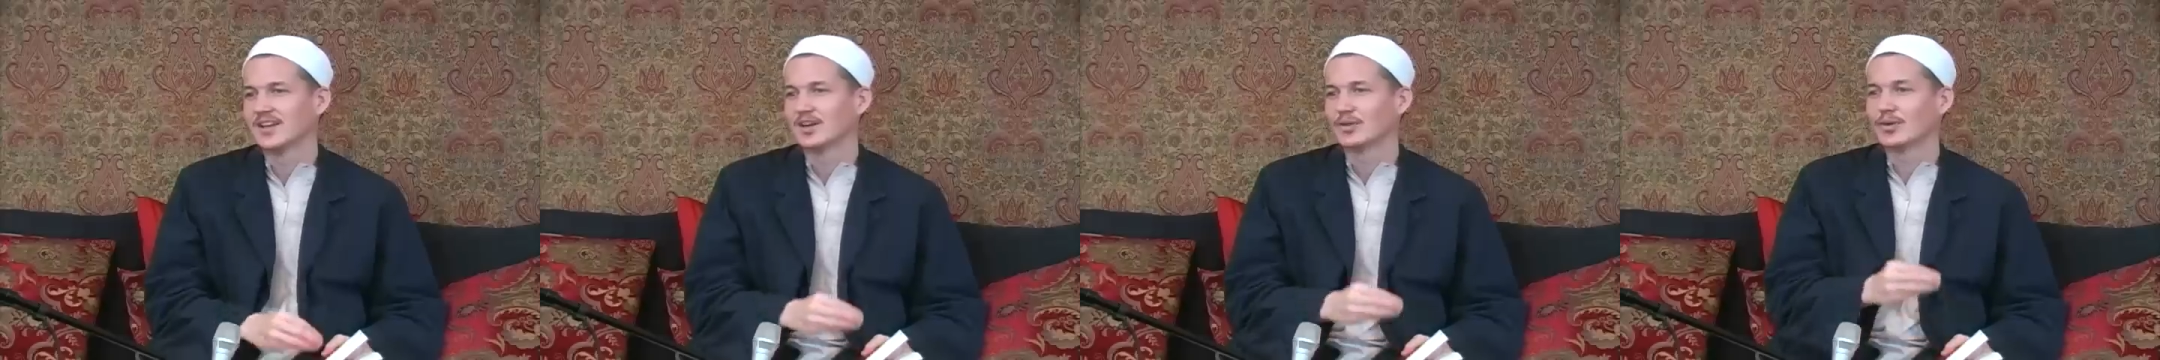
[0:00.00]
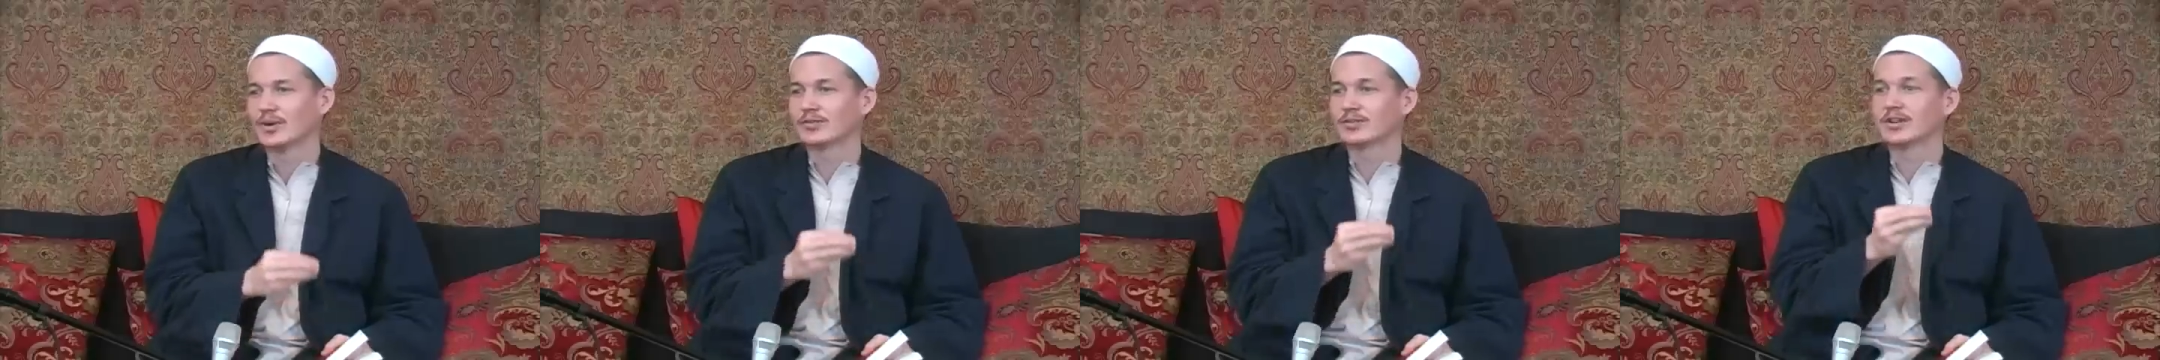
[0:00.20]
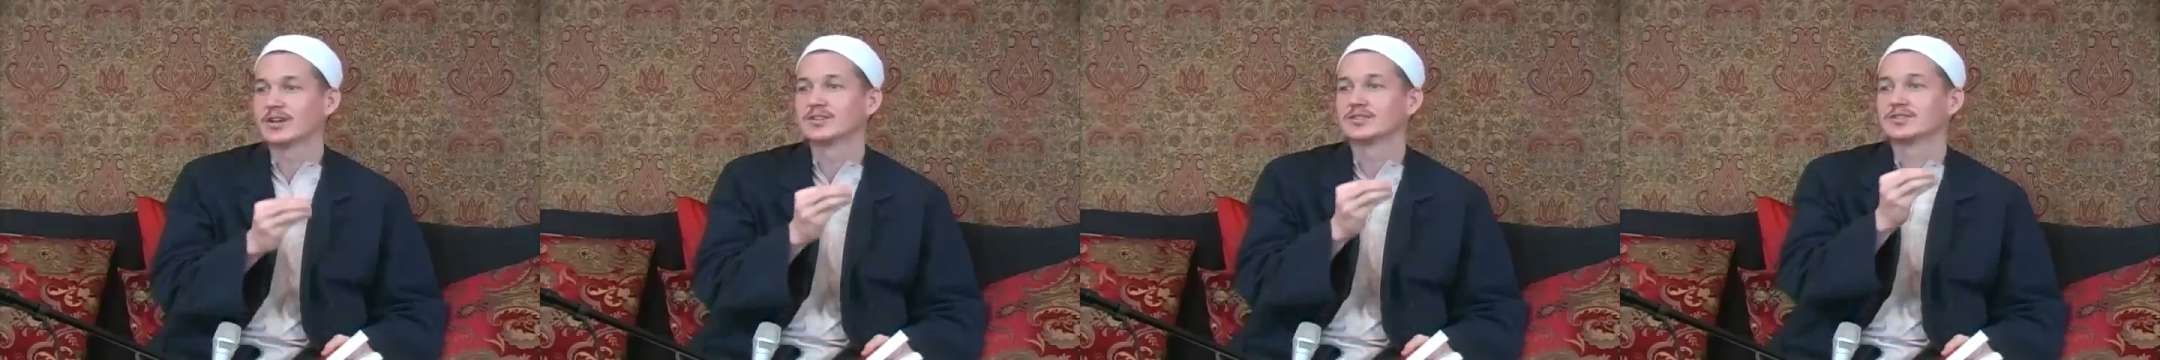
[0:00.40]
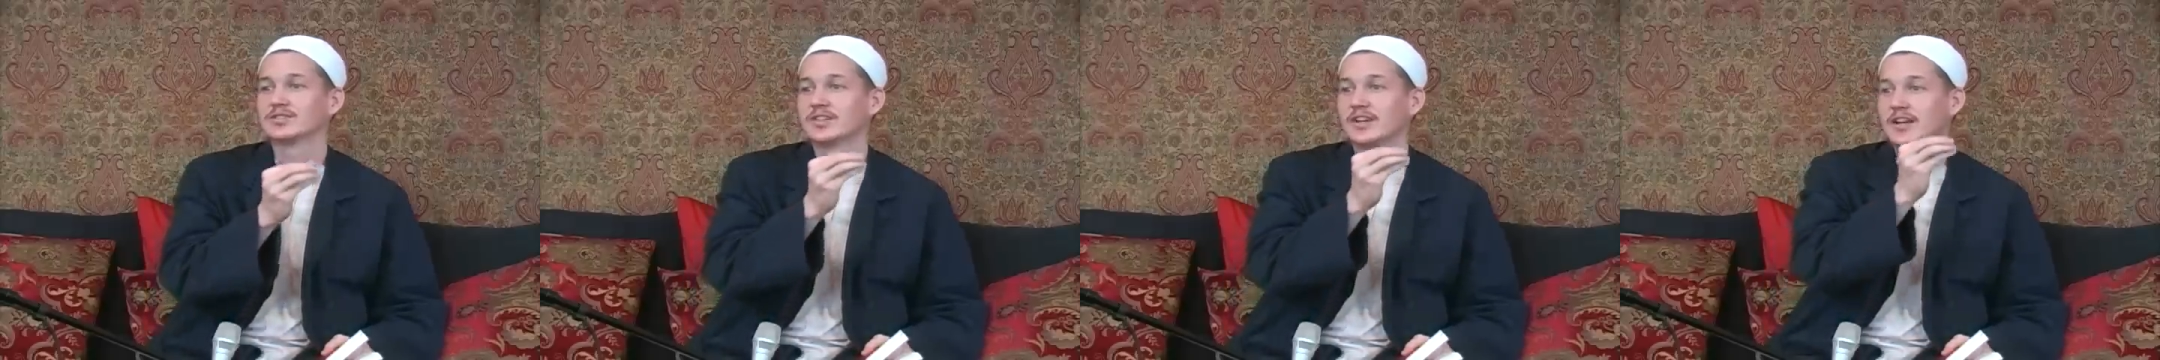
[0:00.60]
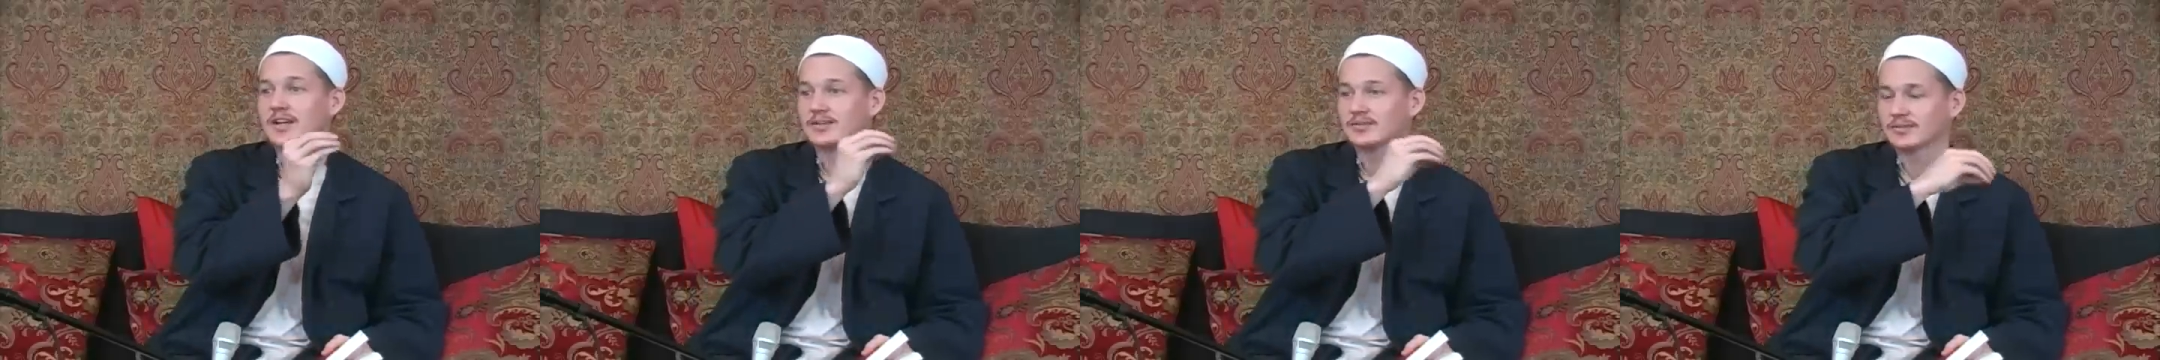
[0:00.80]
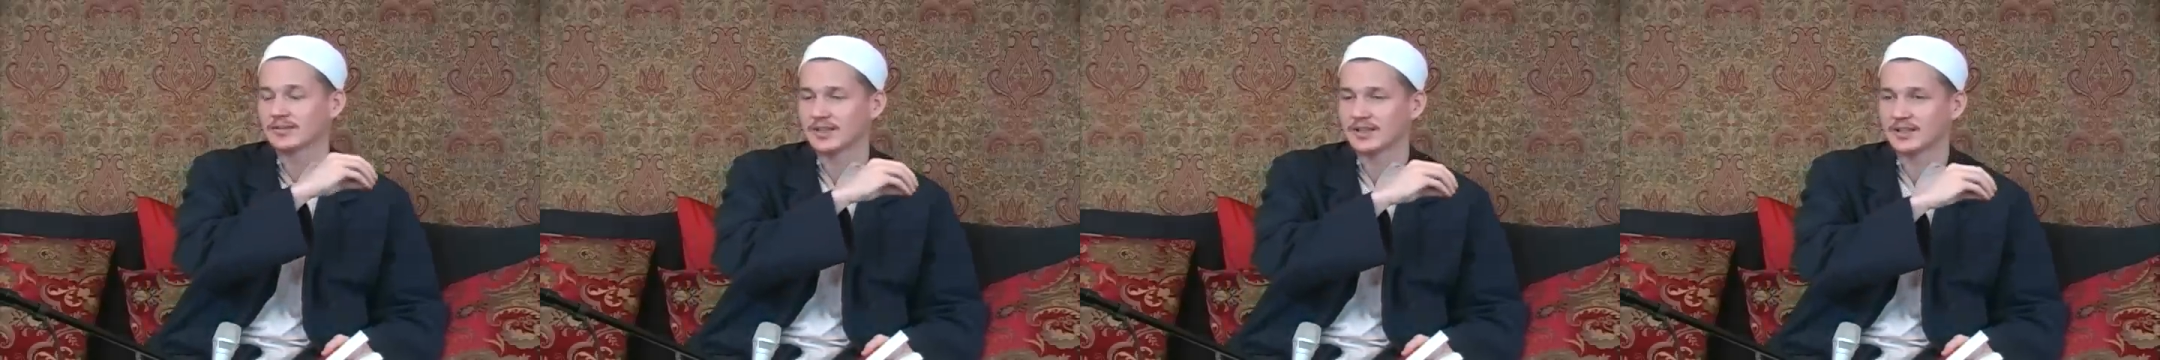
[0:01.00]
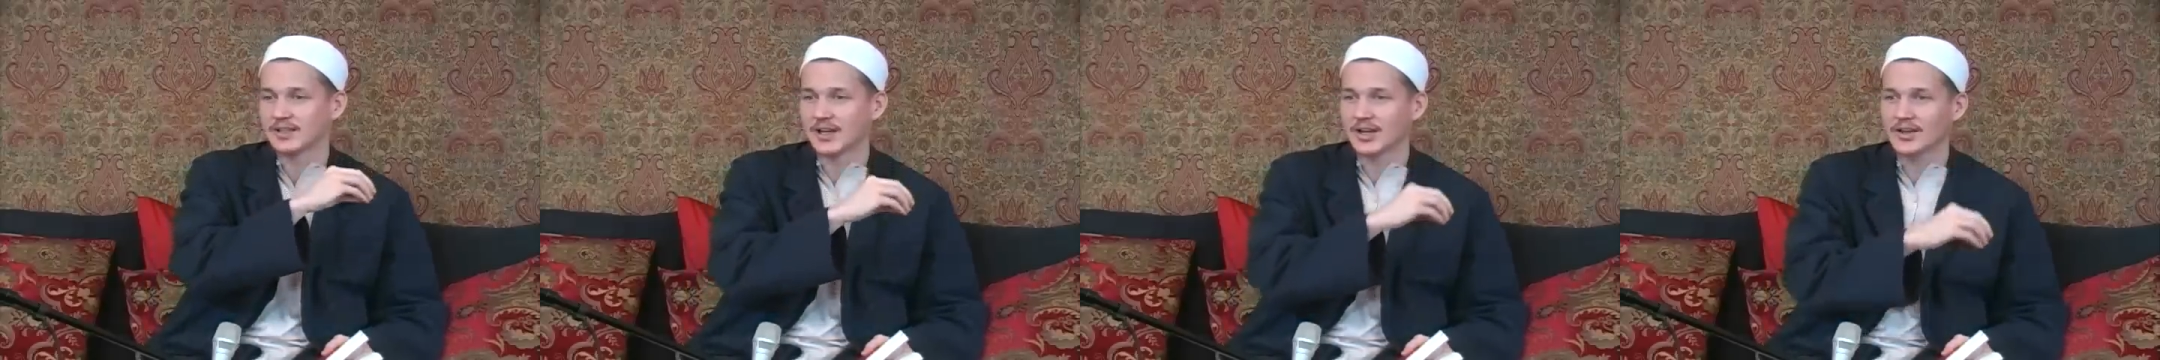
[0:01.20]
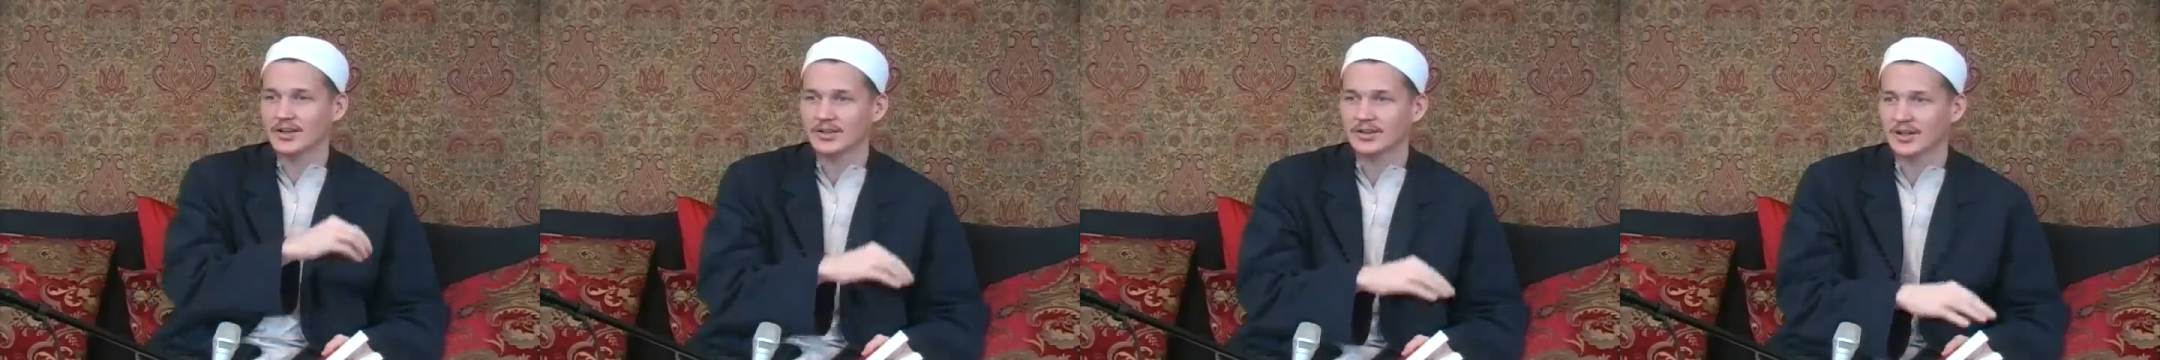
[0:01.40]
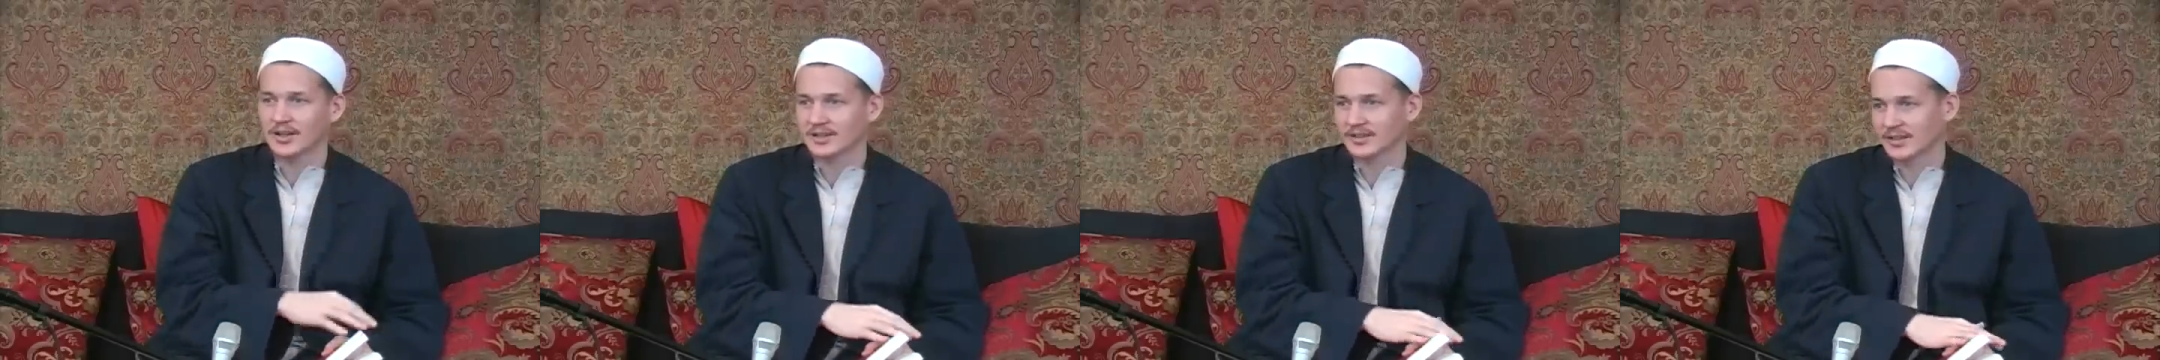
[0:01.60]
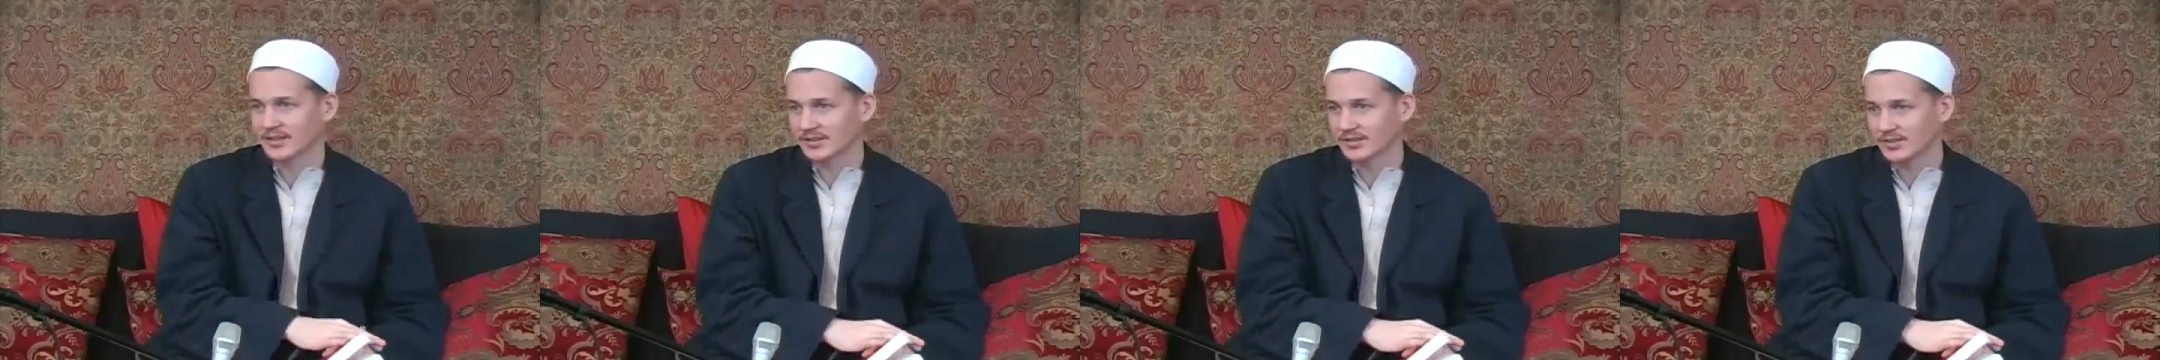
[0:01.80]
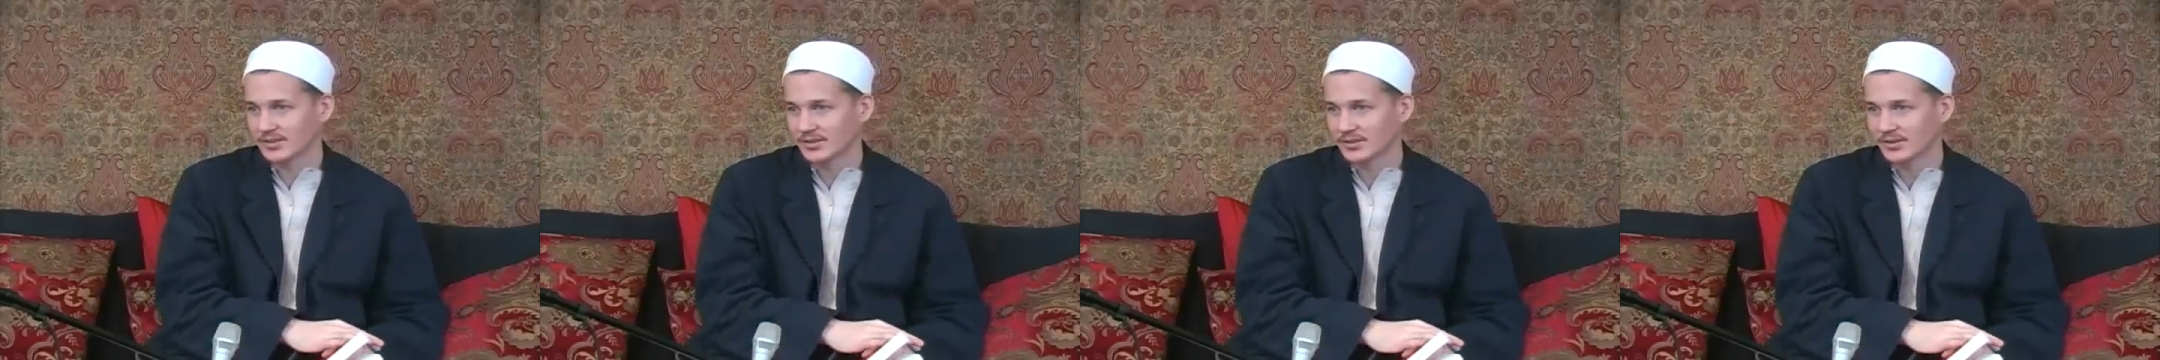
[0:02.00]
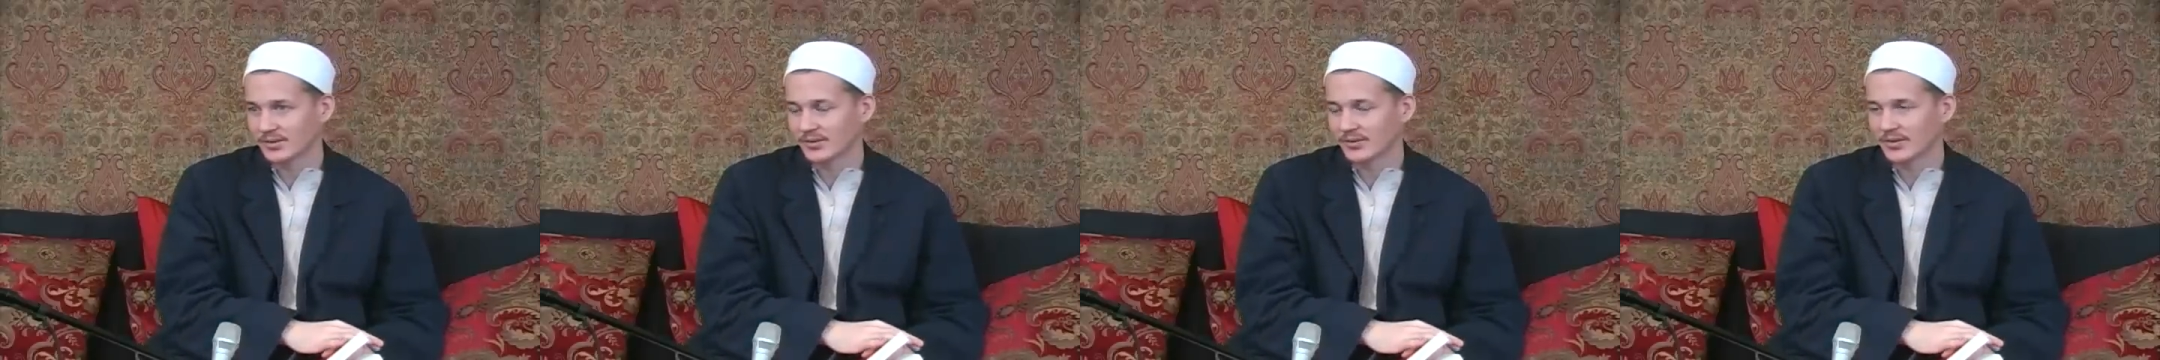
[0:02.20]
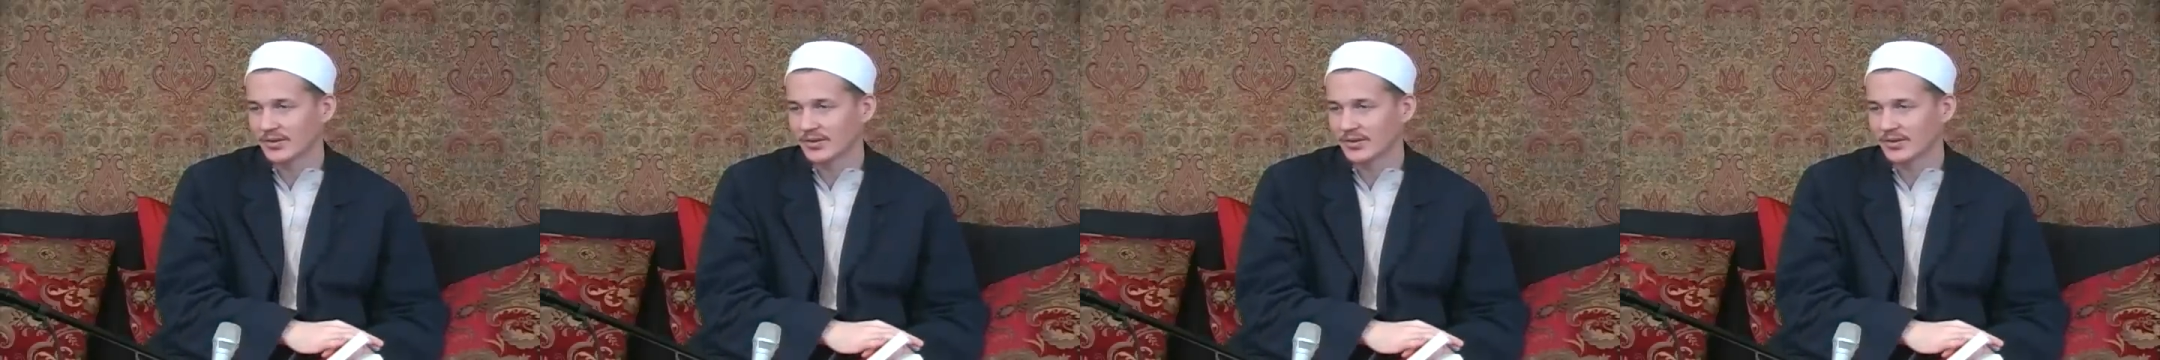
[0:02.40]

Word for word: We have to understand in the other context too.